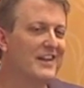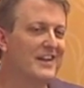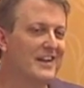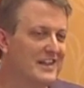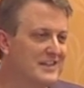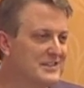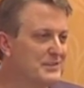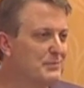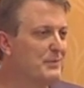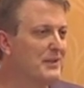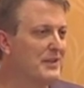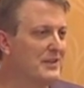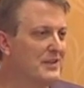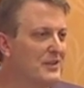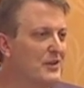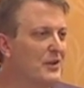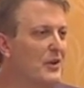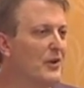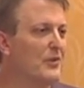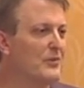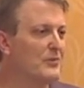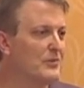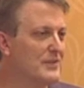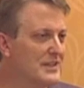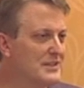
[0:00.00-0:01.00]
Let's be, you
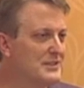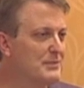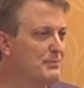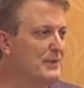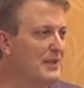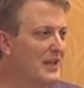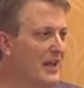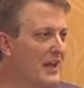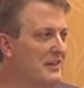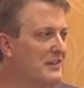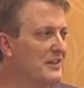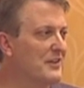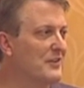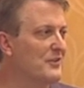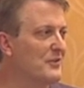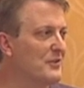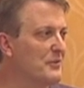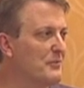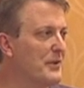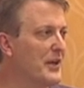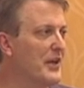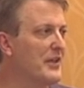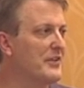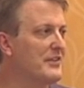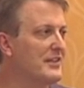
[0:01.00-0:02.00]
know, let's be ethical
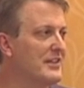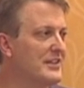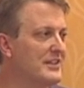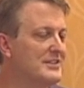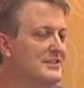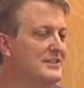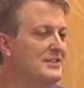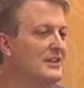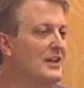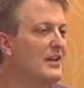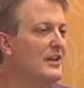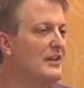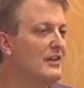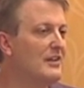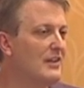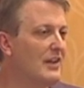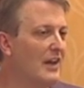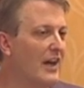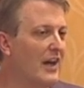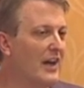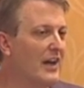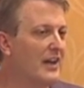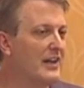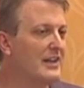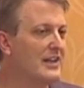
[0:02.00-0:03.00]
about this.
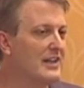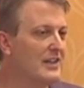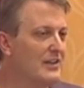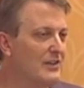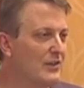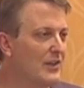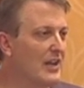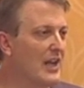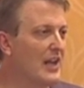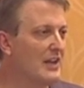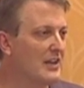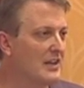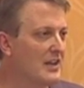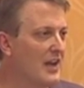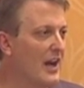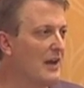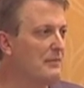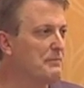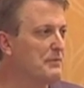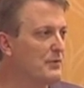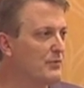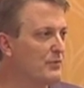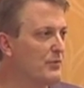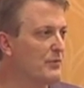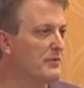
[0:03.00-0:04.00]
Uh, you know, get a
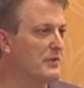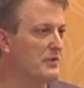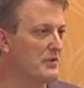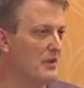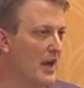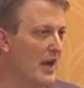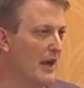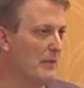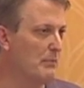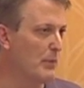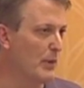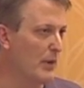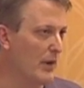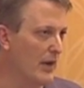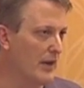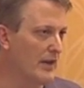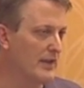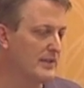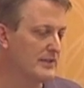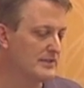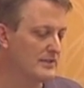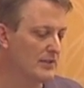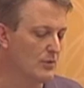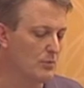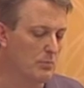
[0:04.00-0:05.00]
copy from the
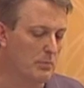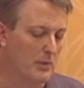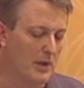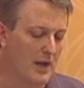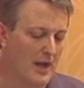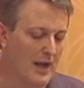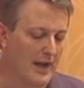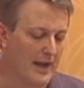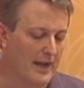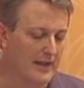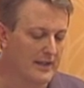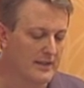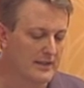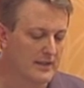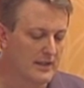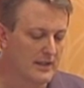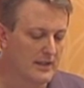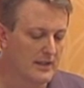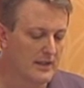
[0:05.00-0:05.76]
library. Don't buy it.